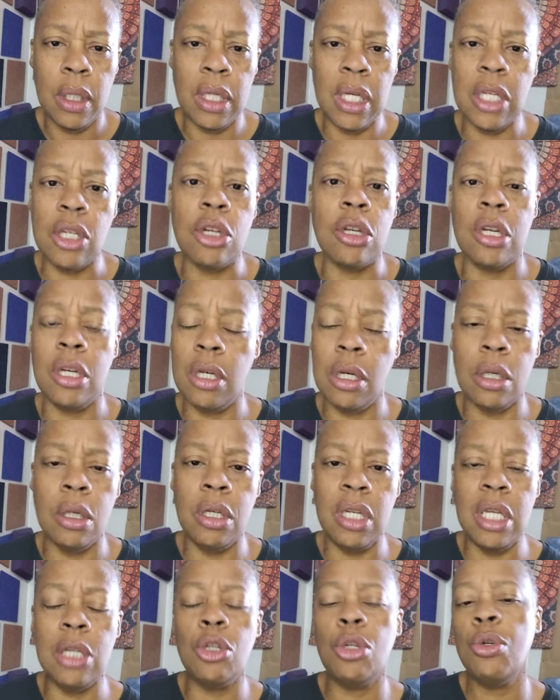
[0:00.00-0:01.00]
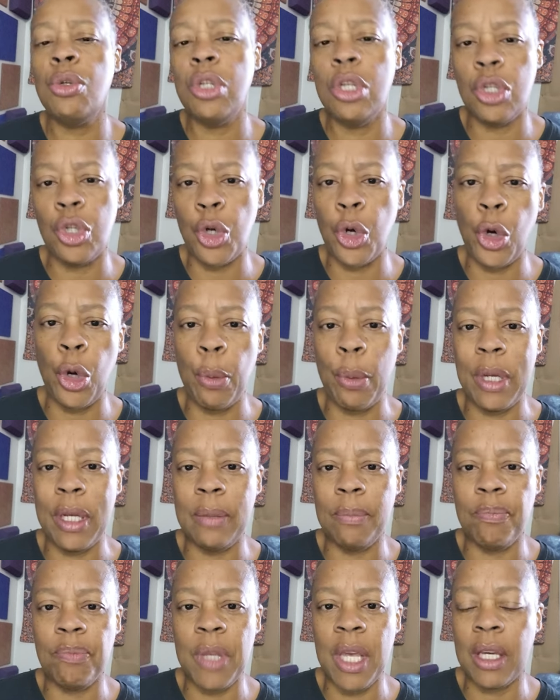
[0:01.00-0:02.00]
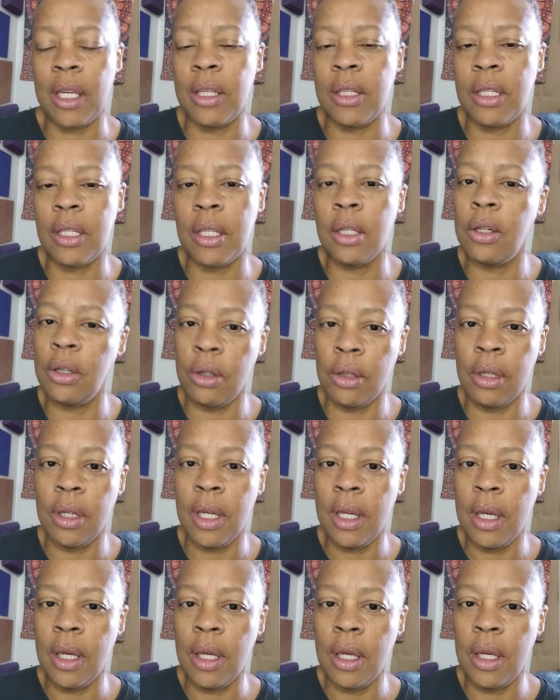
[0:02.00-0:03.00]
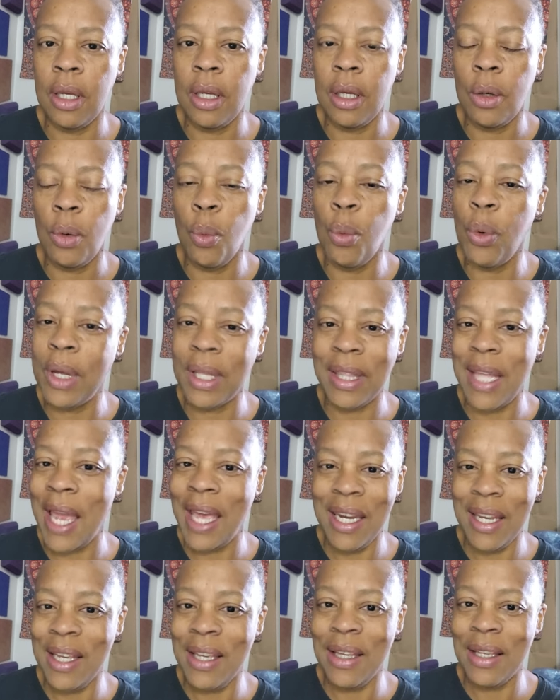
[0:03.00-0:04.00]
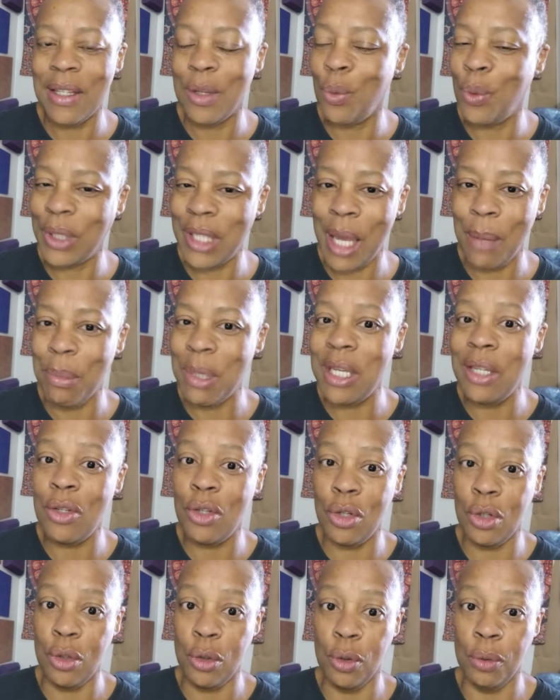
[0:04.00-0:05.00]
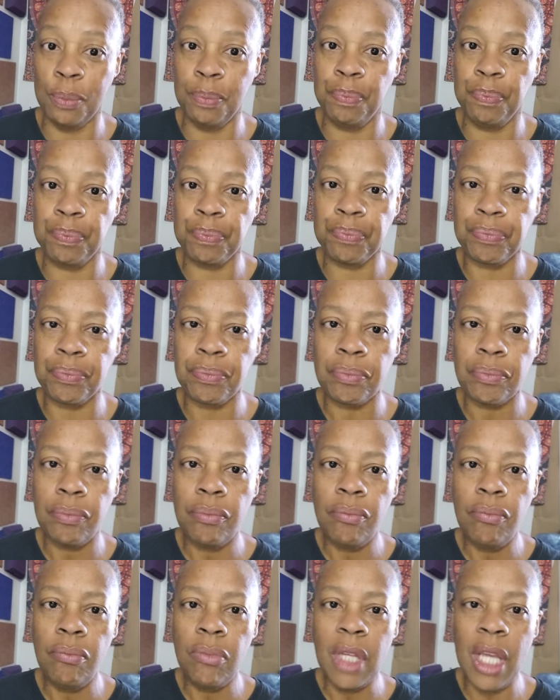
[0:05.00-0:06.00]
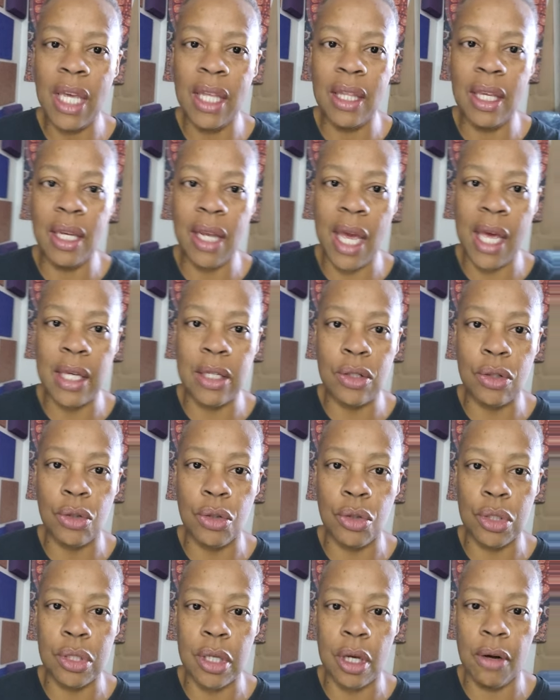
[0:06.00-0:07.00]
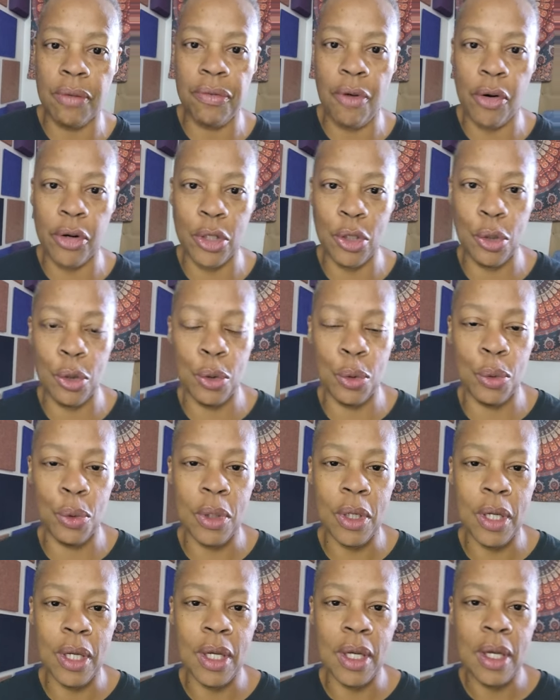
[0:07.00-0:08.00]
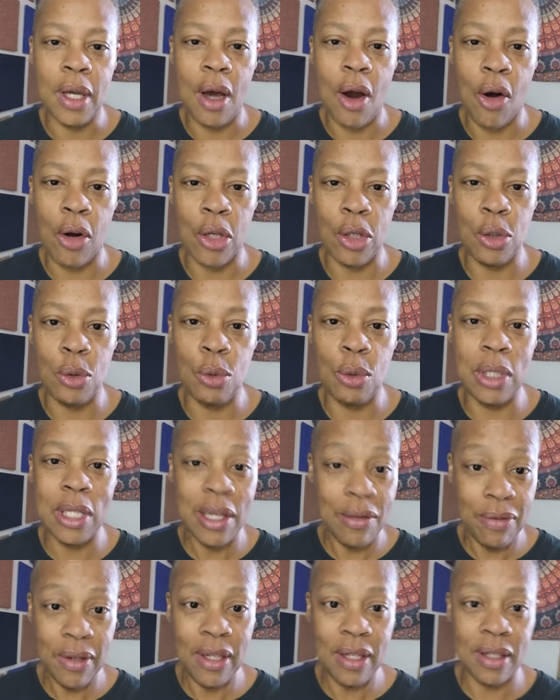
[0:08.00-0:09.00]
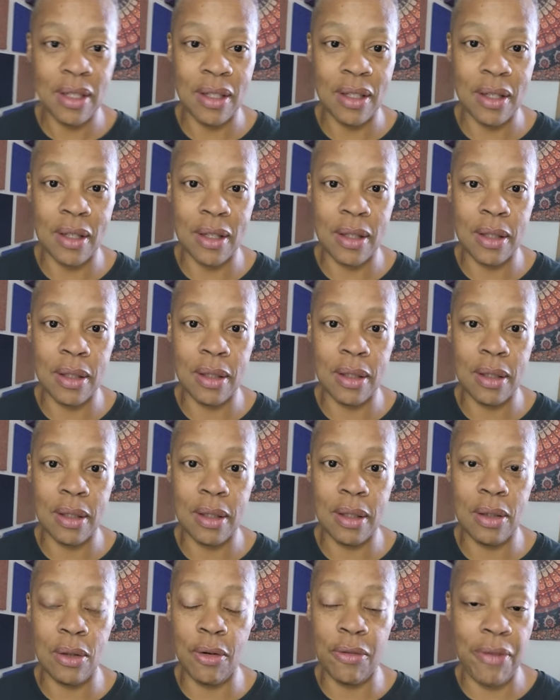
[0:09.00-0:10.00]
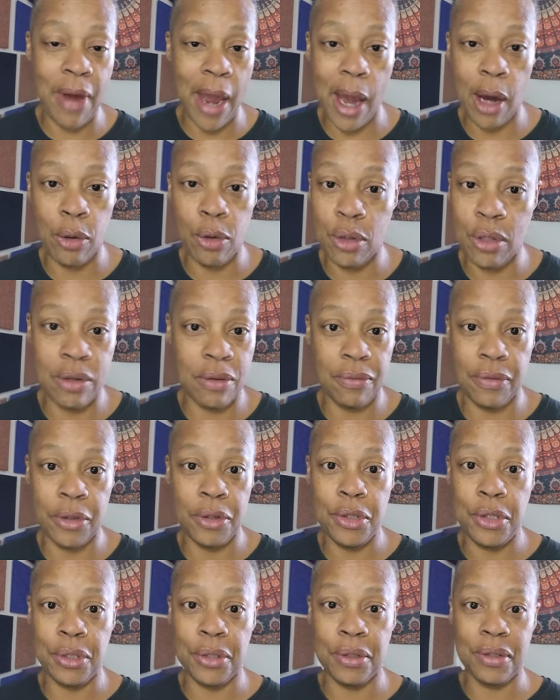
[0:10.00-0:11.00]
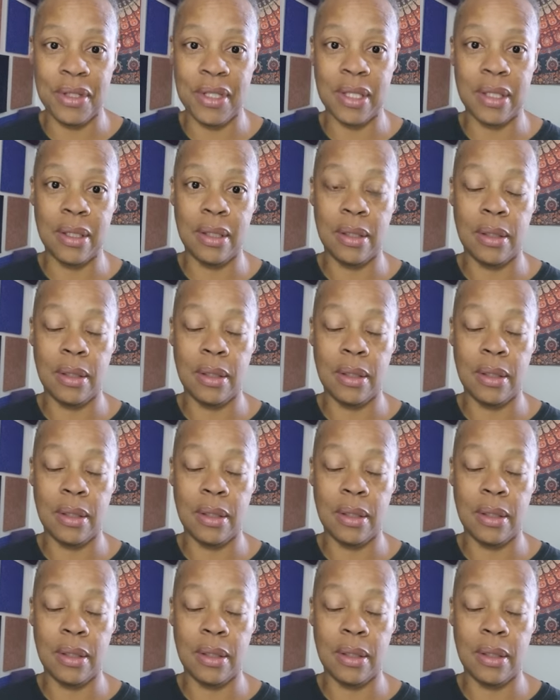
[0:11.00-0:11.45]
need to need to determine and consider what that is and what that means to you. And then ask yourself, are you are you living your values and virtues?